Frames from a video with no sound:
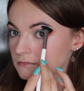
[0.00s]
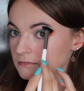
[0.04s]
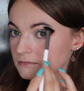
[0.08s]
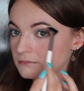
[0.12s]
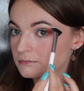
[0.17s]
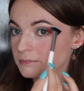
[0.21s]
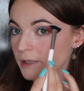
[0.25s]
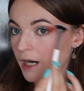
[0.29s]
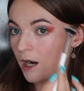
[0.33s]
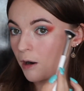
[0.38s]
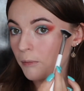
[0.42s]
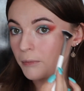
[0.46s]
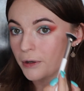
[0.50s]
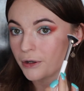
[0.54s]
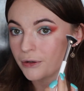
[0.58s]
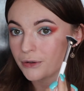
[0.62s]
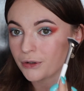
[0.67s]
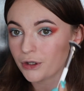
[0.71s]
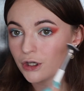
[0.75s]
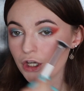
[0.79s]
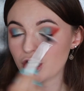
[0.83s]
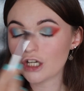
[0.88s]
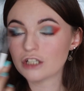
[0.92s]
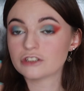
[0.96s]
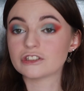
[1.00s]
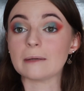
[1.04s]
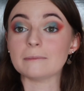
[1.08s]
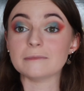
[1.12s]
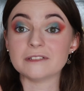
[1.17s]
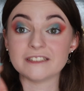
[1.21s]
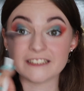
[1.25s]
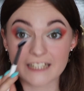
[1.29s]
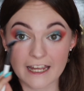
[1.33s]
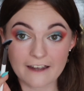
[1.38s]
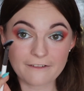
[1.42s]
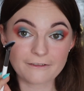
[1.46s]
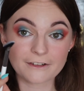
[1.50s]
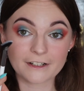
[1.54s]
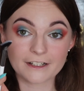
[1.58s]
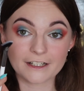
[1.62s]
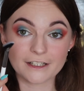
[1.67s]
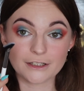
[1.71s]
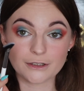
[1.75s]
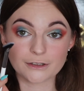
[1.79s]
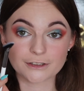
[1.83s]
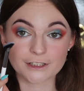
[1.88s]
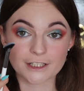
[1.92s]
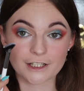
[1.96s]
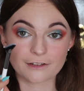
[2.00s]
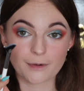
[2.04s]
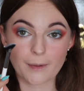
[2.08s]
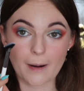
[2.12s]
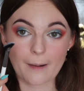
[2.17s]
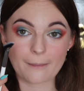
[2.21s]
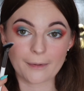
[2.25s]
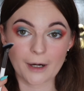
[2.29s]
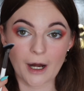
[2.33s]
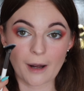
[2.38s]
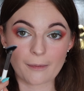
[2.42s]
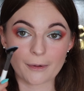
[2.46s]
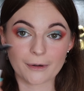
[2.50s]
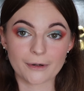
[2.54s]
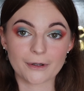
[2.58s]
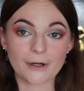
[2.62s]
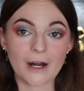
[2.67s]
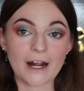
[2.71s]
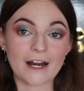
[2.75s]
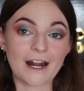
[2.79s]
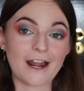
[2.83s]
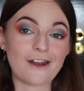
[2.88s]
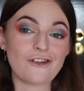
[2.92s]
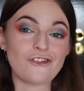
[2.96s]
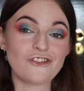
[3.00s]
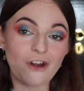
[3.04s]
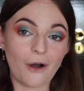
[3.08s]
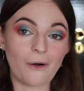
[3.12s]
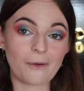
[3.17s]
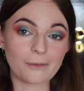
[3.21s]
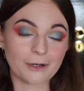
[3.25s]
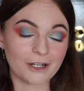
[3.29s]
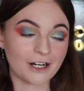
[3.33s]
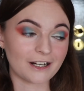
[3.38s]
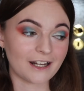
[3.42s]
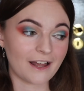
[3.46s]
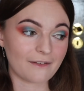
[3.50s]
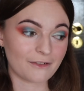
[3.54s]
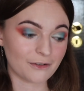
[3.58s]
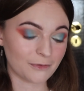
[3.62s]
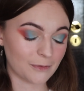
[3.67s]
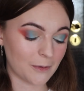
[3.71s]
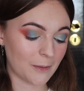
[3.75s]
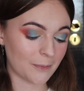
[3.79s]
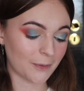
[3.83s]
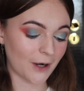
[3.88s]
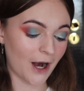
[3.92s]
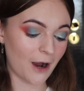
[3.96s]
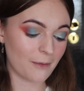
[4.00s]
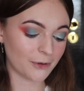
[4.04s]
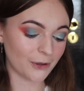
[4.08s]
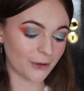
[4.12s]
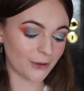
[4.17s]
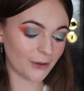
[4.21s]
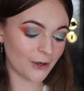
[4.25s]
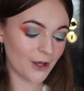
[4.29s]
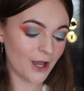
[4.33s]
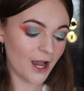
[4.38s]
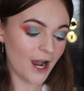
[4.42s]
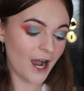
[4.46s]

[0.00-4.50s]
brow bone. So I'm definitely using it for my brow bone, and I know I'm going to love it for brow bone.